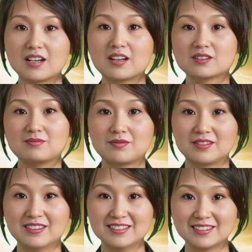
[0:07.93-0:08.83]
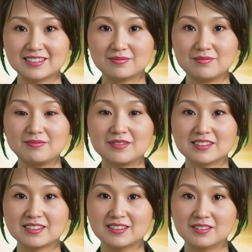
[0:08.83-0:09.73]
April 23,
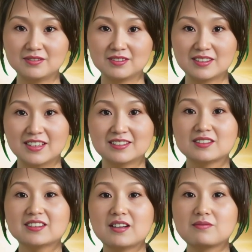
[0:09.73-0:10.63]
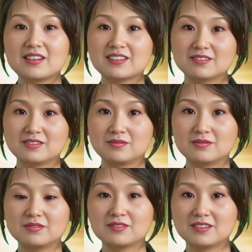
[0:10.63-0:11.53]
2024, News Report
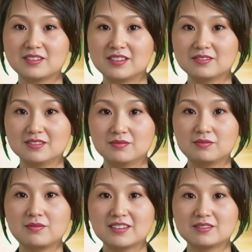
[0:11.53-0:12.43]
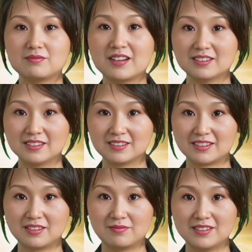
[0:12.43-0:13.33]
1. On April
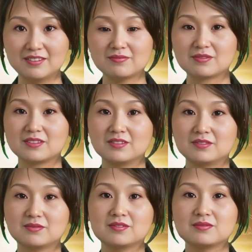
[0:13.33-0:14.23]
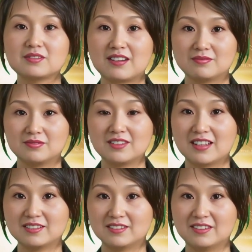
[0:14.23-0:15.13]
23, 2024,
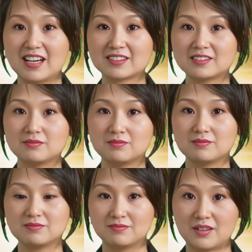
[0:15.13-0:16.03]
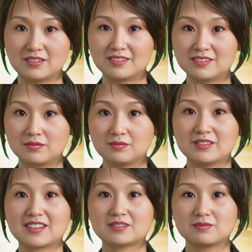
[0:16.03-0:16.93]
Reuters reported that the Federal
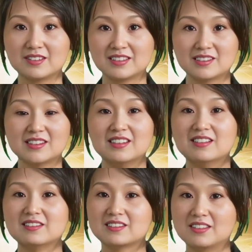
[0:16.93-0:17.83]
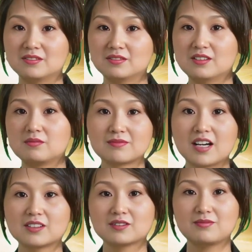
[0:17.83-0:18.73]
Prosecutor's Office in Germany
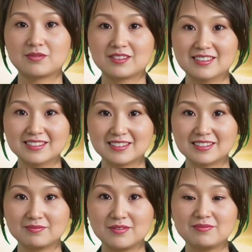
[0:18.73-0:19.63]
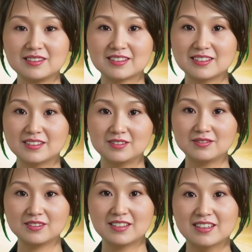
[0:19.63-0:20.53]
announced that the police have arrested
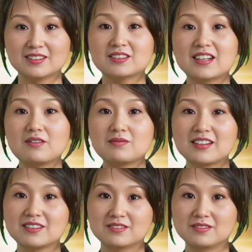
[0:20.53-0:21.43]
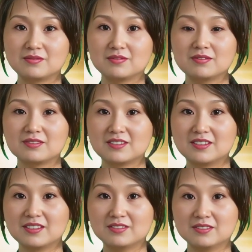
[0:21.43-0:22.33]
Guo Jian, an assistant to
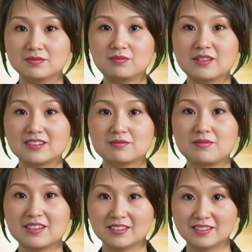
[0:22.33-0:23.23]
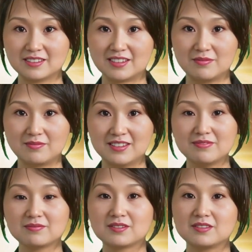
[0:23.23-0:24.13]
German Alternative Choice Party,
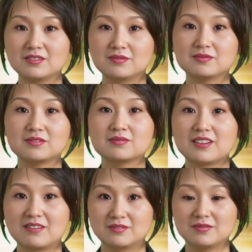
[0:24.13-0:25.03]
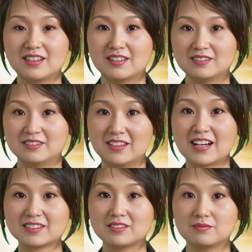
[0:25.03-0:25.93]
Alpha, MP Kra.
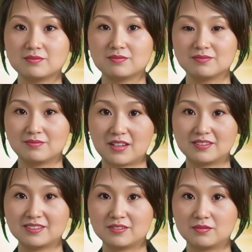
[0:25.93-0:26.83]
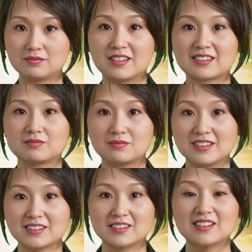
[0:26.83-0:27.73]
The prosecution
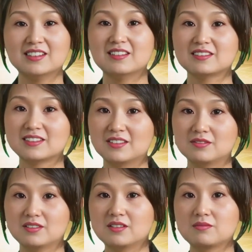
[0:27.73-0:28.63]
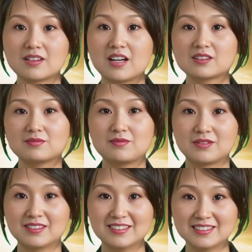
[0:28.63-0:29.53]
accuses Guo Jian of providing
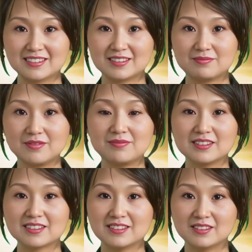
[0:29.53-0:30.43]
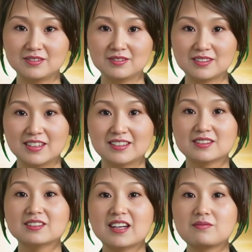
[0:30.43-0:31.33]
information on discussions and decisions
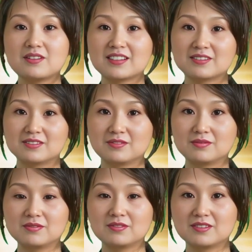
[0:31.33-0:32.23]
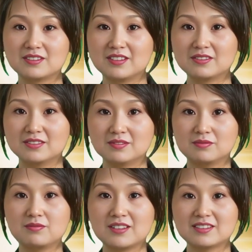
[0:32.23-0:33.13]
of the European Parliament to
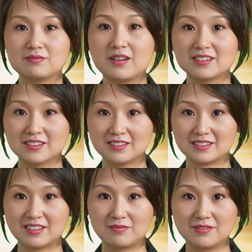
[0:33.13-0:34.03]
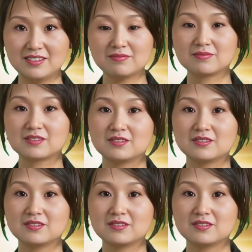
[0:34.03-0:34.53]
Chinese intelligence agencies.